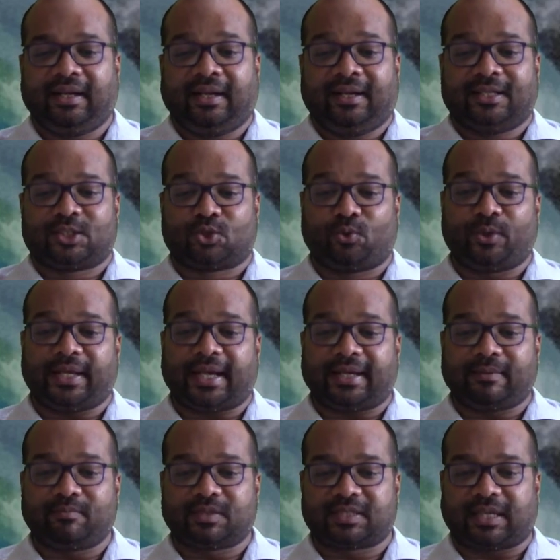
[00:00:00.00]
Surya
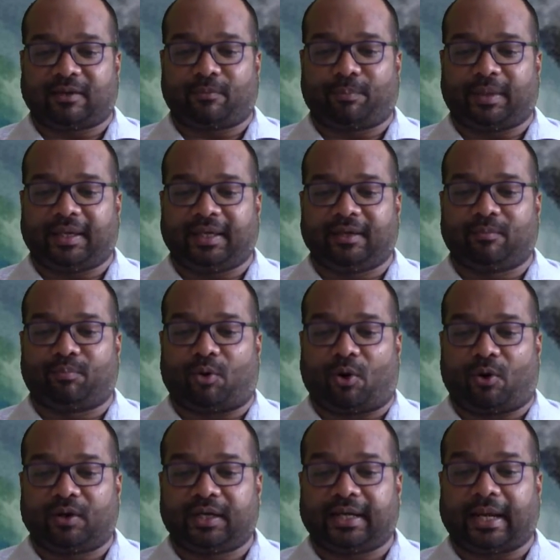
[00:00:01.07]
himself, being
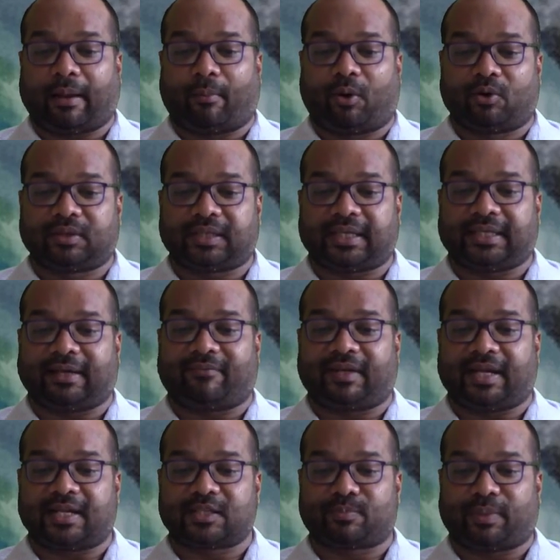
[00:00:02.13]
born among the
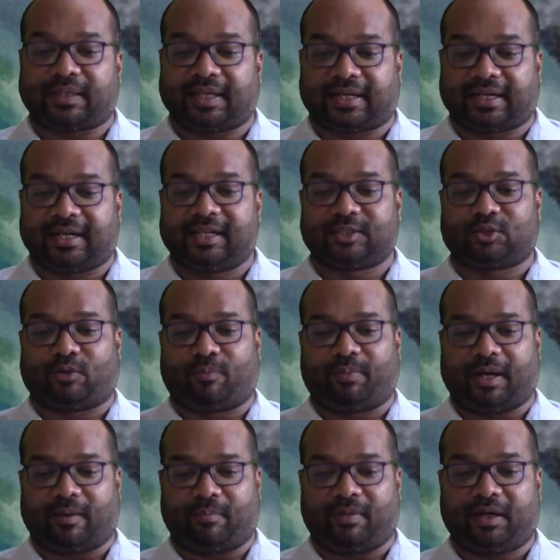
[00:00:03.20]
Yavanas by the curse of
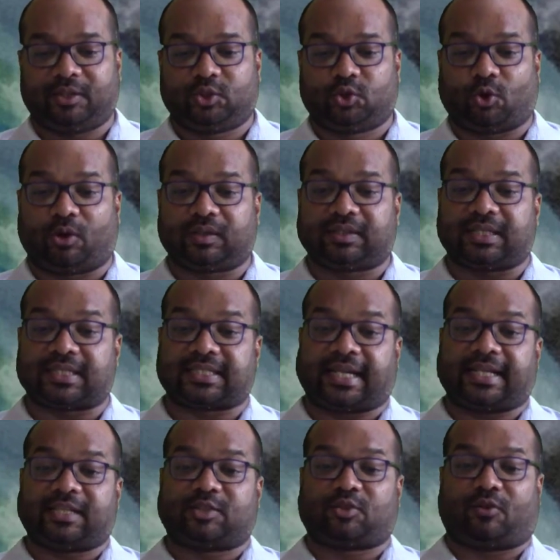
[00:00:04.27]
Brahma, taught the
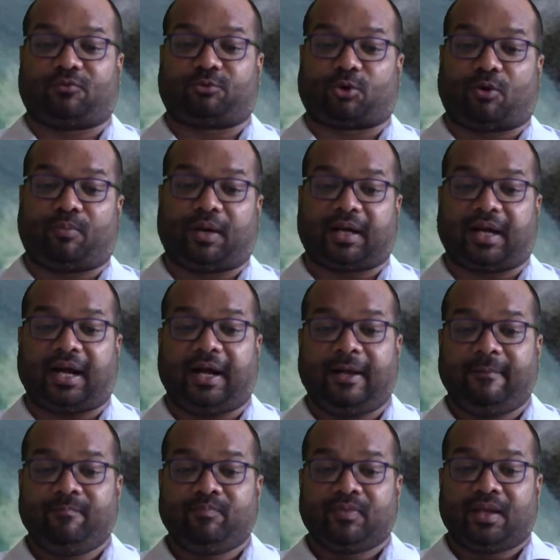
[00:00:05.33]
science of
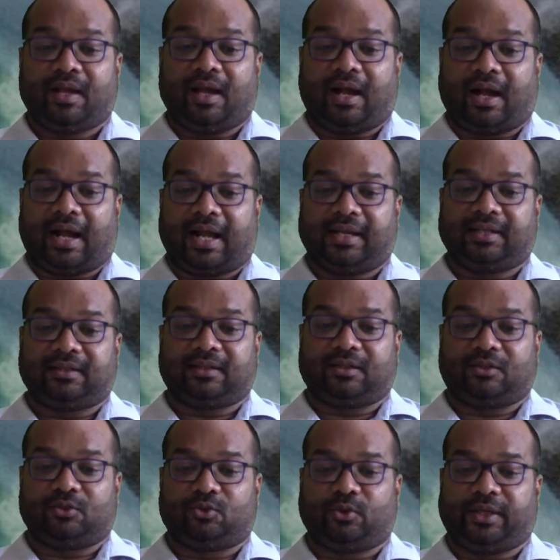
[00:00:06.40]
Romaga and
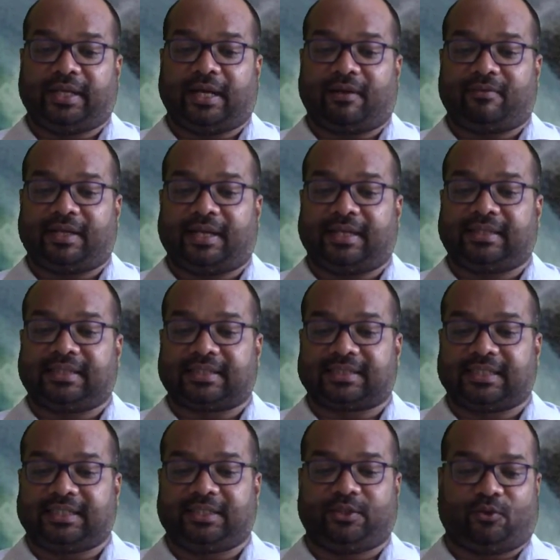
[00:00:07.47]
Duryavana in the
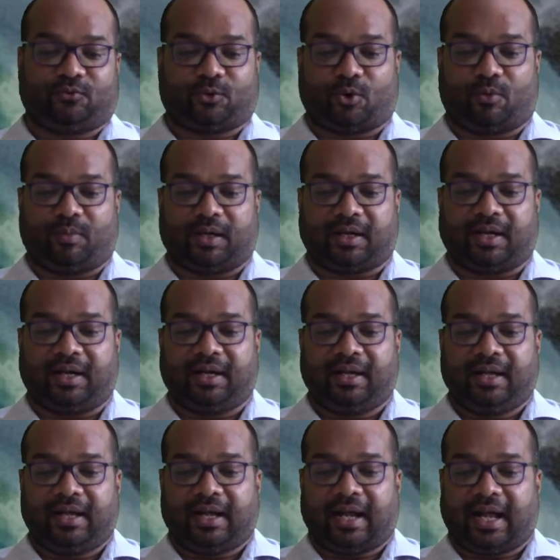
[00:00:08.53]
city of Romaga,
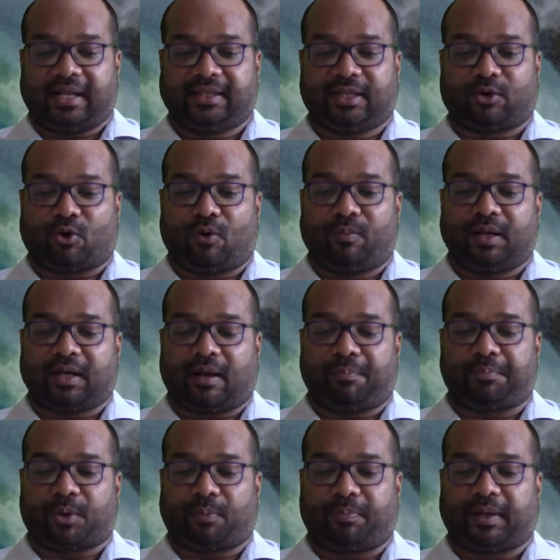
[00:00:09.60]
and the Romaga
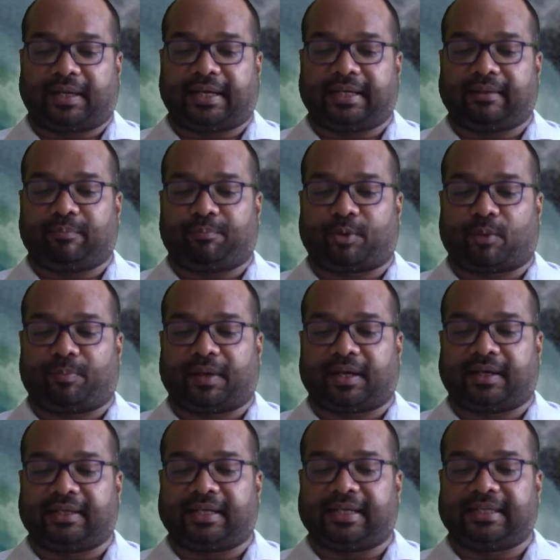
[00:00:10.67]

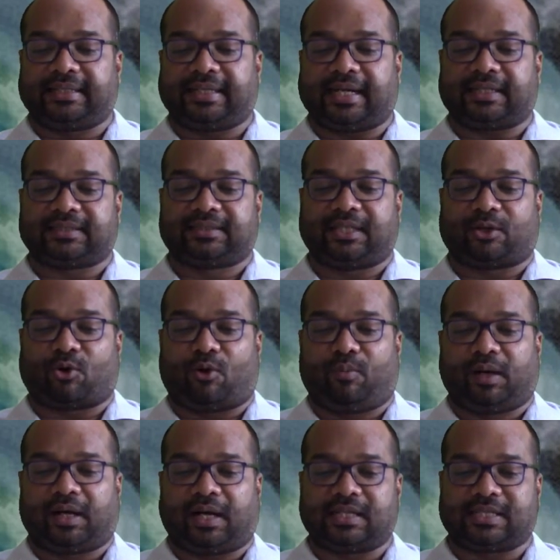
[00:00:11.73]
propagated it as the
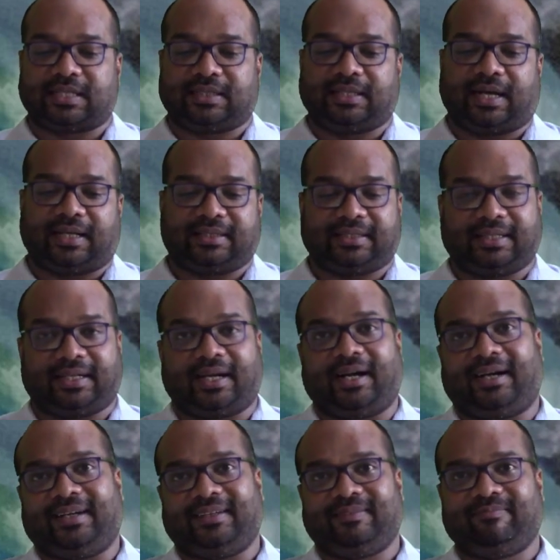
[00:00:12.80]
Romaga
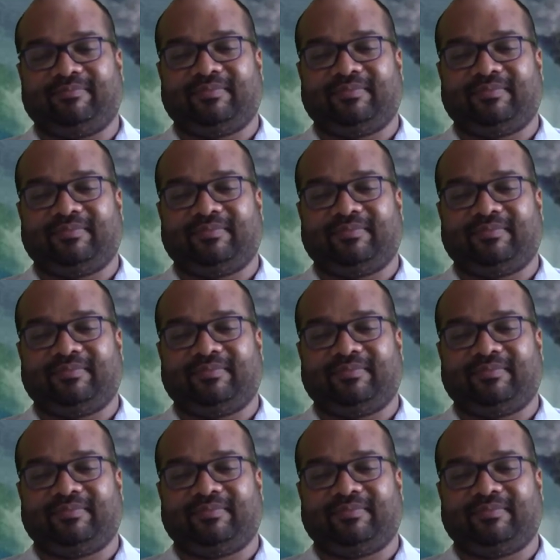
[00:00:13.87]
Siddhantika.